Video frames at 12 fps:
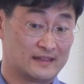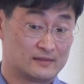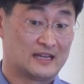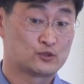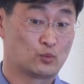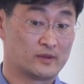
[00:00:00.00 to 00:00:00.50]
that,
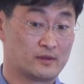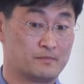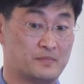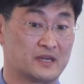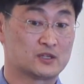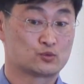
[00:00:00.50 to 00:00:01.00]
that's one of the
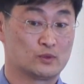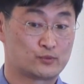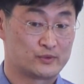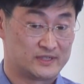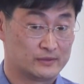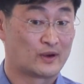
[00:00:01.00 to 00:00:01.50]
biggest
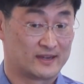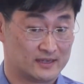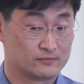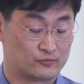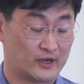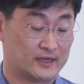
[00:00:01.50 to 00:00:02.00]
ones we see right
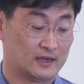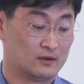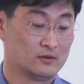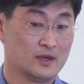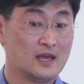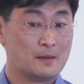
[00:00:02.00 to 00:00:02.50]
right
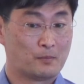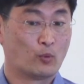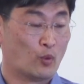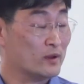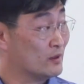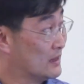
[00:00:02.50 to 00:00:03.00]
now. But
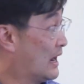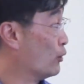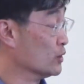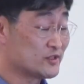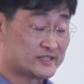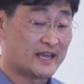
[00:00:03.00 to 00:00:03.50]
what I
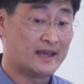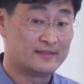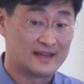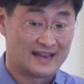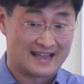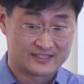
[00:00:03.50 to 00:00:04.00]
will say
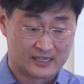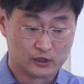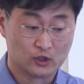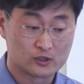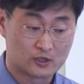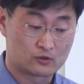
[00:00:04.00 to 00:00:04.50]
that as I
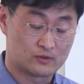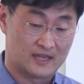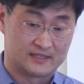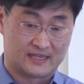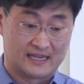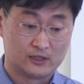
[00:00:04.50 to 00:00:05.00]
looked
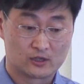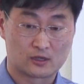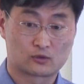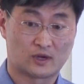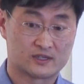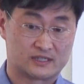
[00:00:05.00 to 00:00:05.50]
as I look
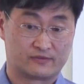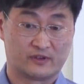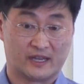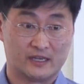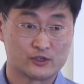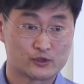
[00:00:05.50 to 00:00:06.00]
across
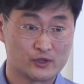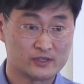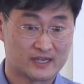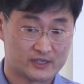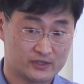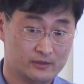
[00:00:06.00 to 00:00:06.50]
different industries,
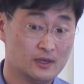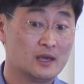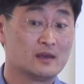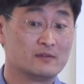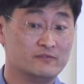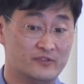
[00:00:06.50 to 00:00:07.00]
actually,
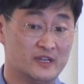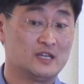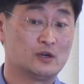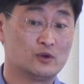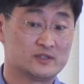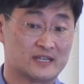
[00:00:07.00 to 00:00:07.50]

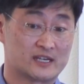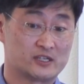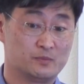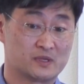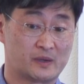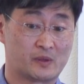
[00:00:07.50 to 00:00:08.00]
video is
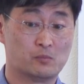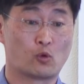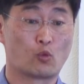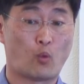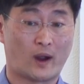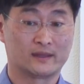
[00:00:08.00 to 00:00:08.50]
actually becoming
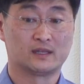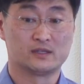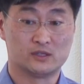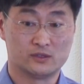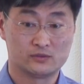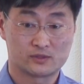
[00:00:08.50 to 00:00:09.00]
more widely
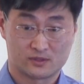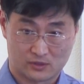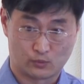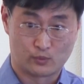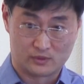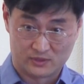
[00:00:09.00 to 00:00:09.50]
used.
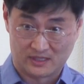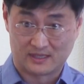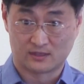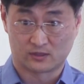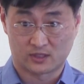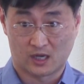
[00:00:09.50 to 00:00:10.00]
So we see it
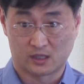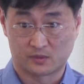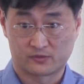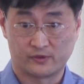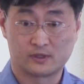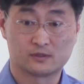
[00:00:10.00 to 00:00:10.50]
in
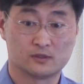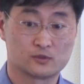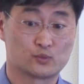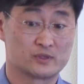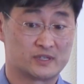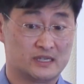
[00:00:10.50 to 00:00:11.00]
autonomous vehicles,
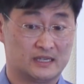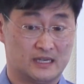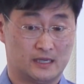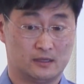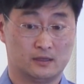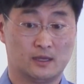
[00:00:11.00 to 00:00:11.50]
we see it
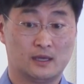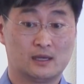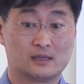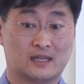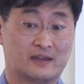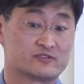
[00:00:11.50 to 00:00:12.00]
in
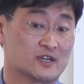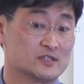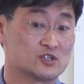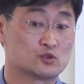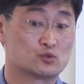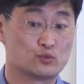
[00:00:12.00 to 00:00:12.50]
life
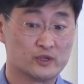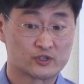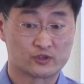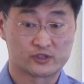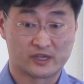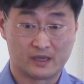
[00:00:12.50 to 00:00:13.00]
sciences
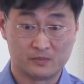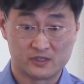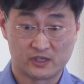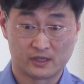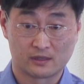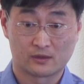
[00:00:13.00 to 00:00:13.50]
research
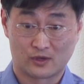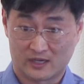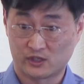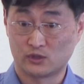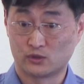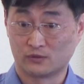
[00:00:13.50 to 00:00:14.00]
imaging. They're
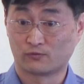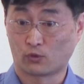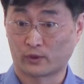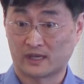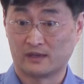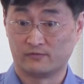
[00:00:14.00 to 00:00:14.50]
actually using
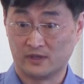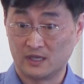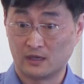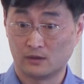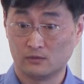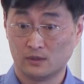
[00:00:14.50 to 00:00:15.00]
4K
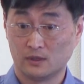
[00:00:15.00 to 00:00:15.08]
video